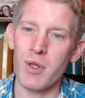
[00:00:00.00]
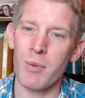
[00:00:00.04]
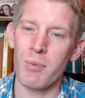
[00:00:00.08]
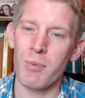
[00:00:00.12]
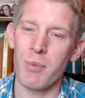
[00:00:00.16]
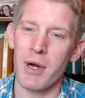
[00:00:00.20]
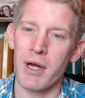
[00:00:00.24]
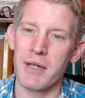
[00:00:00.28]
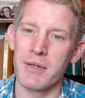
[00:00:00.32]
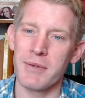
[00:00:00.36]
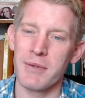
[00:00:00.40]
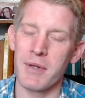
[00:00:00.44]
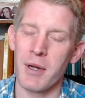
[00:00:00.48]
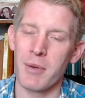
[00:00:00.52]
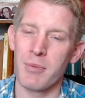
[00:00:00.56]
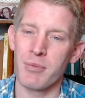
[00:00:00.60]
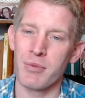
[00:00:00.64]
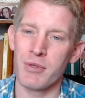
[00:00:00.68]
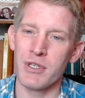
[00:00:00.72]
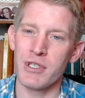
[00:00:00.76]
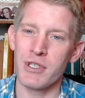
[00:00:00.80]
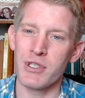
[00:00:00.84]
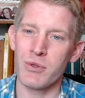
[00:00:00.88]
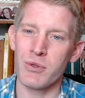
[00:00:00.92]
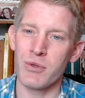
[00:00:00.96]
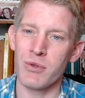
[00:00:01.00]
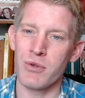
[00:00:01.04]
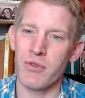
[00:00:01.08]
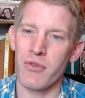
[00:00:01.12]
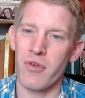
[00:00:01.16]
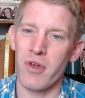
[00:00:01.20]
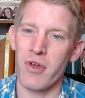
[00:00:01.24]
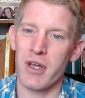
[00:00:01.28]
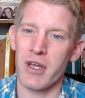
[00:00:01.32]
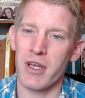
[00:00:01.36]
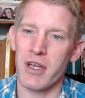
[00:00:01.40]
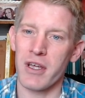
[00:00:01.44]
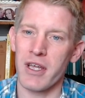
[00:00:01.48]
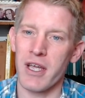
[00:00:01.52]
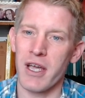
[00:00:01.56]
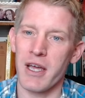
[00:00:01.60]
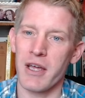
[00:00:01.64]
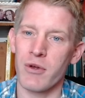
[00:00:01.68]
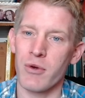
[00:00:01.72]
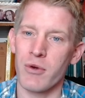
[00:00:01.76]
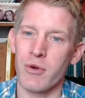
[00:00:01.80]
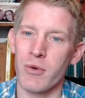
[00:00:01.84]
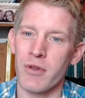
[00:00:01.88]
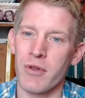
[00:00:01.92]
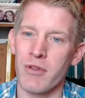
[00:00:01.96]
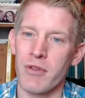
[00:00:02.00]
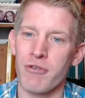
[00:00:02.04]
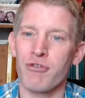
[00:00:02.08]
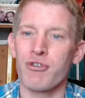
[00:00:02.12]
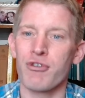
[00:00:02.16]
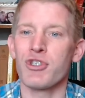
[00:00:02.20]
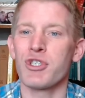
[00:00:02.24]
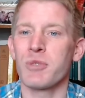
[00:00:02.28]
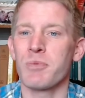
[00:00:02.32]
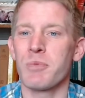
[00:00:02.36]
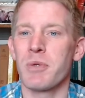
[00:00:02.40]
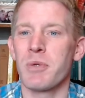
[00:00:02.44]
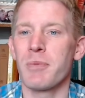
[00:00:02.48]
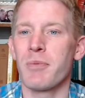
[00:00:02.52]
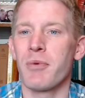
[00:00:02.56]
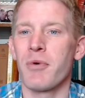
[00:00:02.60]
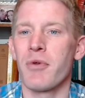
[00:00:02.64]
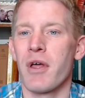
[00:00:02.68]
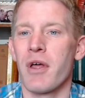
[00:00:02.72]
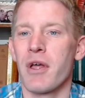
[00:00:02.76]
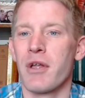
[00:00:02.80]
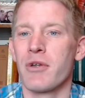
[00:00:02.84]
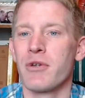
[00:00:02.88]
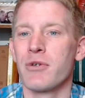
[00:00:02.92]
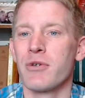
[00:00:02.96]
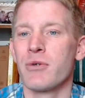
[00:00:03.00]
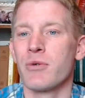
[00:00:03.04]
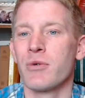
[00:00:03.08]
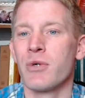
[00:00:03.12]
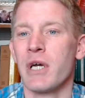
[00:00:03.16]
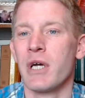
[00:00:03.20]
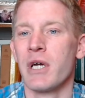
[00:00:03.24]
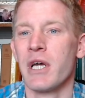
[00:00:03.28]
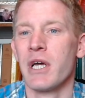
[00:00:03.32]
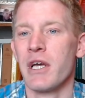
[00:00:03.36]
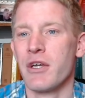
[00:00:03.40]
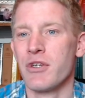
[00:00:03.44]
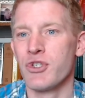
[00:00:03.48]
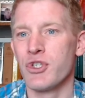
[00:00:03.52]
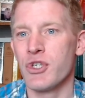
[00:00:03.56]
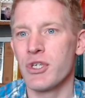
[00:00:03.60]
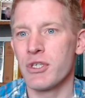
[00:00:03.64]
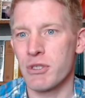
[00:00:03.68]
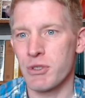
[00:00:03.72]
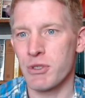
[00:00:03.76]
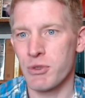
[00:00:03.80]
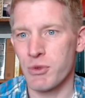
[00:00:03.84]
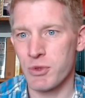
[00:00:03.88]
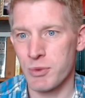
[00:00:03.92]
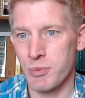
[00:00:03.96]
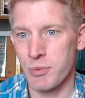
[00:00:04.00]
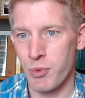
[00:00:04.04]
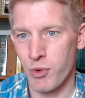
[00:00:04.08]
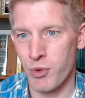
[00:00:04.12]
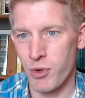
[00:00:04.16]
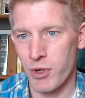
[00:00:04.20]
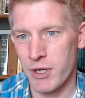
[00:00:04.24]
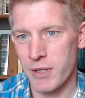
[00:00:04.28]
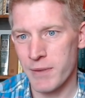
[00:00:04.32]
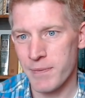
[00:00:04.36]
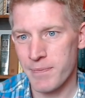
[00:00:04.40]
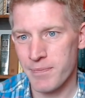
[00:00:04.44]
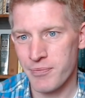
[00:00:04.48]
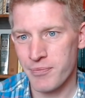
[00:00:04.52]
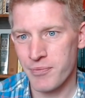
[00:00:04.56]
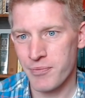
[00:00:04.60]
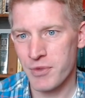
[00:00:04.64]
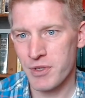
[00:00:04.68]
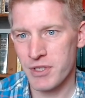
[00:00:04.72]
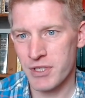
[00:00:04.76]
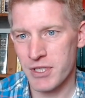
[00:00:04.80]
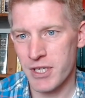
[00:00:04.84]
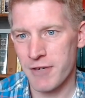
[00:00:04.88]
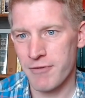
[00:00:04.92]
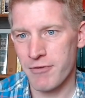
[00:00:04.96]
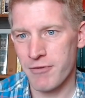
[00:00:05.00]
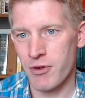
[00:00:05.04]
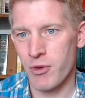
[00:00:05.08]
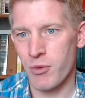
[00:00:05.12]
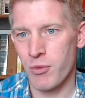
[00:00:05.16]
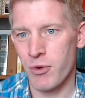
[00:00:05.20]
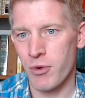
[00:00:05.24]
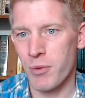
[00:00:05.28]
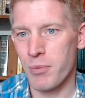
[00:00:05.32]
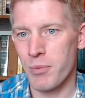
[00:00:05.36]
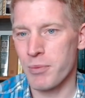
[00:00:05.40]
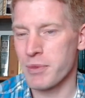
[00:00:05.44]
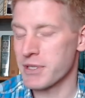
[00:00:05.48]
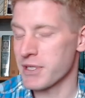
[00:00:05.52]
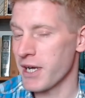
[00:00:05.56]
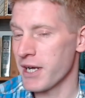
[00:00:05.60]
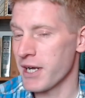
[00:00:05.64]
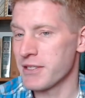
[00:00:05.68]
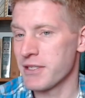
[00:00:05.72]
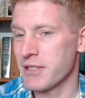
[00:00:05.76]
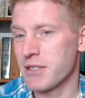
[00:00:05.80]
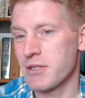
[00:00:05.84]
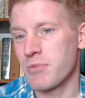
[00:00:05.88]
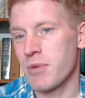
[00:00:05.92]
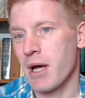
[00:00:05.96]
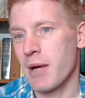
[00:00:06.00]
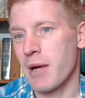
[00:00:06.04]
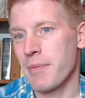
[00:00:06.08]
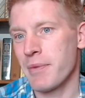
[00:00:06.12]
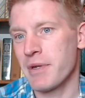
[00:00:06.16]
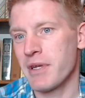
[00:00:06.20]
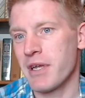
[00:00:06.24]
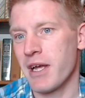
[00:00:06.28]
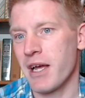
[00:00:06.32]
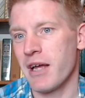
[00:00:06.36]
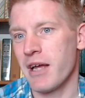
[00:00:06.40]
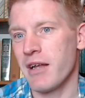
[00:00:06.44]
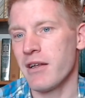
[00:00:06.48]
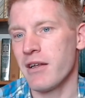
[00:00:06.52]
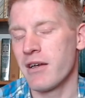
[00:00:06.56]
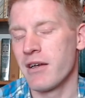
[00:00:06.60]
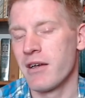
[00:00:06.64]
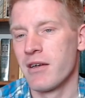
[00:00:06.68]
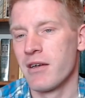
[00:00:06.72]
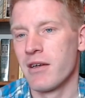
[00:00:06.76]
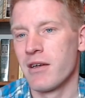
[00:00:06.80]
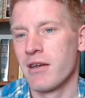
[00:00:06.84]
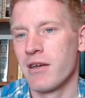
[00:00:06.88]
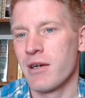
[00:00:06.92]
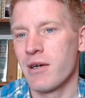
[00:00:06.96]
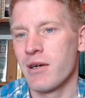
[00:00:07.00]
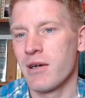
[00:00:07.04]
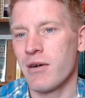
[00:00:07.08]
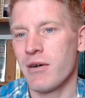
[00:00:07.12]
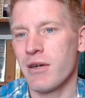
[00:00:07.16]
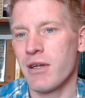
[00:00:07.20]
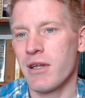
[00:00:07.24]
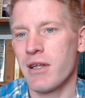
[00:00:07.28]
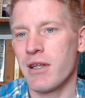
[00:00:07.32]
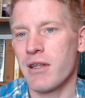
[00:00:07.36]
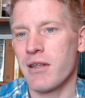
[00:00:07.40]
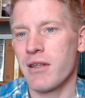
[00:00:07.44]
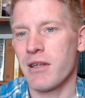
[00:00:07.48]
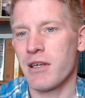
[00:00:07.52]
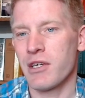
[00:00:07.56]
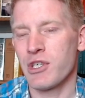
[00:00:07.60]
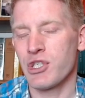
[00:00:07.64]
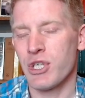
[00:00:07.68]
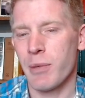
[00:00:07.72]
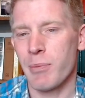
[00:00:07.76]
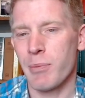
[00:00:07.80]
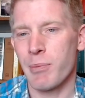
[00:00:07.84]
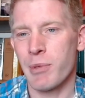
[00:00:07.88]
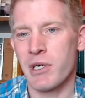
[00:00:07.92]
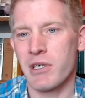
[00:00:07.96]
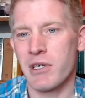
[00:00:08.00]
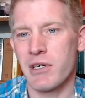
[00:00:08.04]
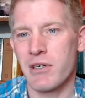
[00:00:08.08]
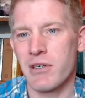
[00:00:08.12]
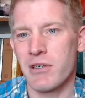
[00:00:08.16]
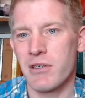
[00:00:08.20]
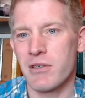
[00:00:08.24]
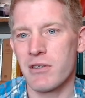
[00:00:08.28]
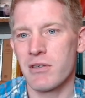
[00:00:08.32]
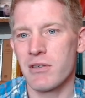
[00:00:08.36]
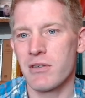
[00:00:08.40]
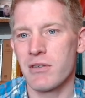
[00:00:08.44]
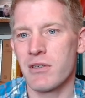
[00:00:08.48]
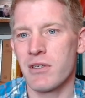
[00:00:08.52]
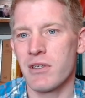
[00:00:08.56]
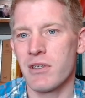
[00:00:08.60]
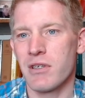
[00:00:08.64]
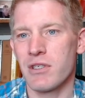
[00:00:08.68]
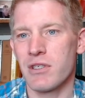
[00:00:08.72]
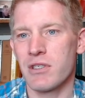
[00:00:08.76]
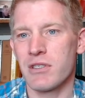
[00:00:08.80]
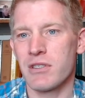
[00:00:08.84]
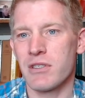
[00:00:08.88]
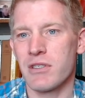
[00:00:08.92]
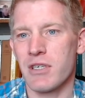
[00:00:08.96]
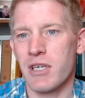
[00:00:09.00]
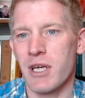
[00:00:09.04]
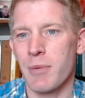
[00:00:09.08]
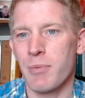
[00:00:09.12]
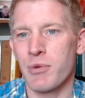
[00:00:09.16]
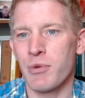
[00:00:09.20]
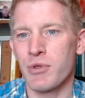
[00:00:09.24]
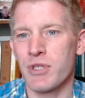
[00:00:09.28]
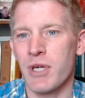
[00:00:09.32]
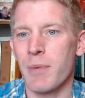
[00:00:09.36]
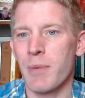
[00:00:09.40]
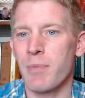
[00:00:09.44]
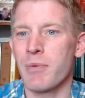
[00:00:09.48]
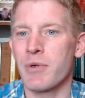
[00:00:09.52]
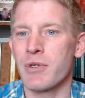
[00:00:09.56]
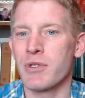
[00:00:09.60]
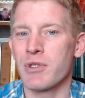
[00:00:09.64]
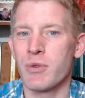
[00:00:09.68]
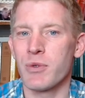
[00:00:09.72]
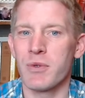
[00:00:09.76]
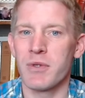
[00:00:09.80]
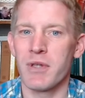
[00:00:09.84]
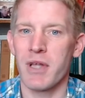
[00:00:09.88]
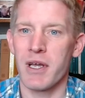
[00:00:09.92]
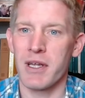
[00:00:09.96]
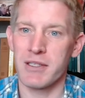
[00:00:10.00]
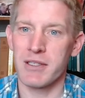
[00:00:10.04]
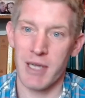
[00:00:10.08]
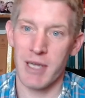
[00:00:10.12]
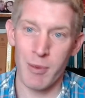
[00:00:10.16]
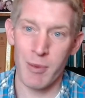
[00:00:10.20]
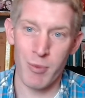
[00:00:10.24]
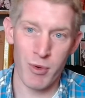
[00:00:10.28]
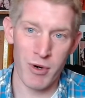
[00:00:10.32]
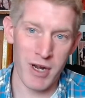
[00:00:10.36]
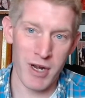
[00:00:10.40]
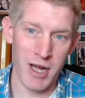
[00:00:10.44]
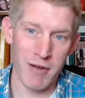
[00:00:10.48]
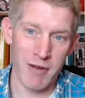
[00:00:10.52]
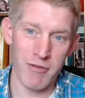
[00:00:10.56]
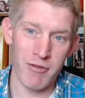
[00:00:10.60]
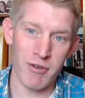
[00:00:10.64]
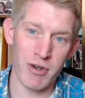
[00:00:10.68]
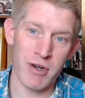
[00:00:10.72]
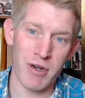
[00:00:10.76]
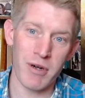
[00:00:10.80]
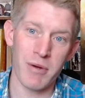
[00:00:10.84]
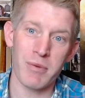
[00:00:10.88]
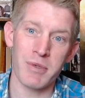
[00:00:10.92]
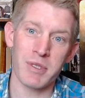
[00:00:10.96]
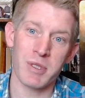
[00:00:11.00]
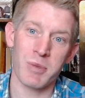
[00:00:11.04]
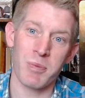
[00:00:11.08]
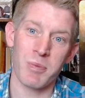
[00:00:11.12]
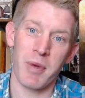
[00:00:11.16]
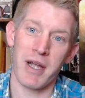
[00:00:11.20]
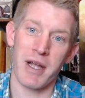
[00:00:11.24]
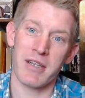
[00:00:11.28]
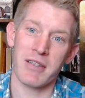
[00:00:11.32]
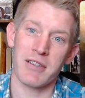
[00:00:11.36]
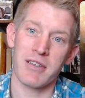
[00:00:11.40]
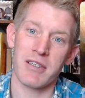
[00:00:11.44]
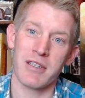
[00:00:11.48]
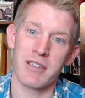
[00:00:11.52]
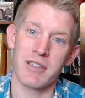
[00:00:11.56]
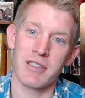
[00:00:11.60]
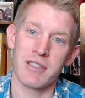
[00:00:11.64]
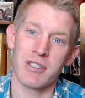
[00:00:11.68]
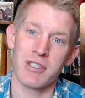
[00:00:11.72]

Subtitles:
But a pretty cool thing. Again, who were the first people that knew Jesus was born, the Savior of the world, besides his mom and dad? A shepherd. Just a couple shepherds who in that time were not very respected.